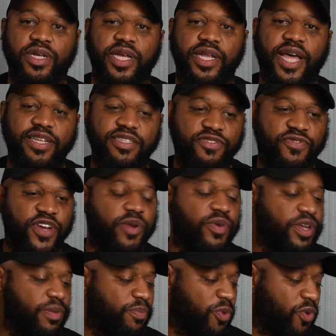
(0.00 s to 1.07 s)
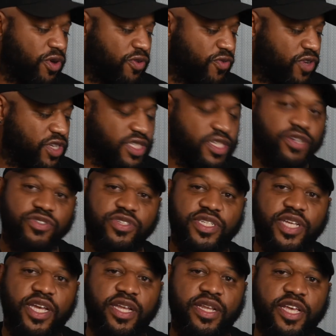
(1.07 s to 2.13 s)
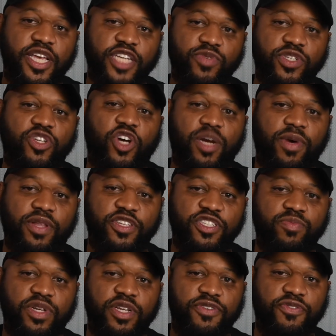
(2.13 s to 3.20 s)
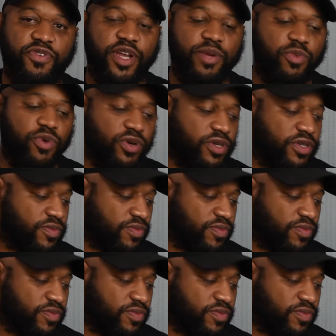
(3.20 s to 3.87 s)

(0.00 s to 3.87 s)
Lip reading: And that is very important for us to understand as we talk about this belief framework.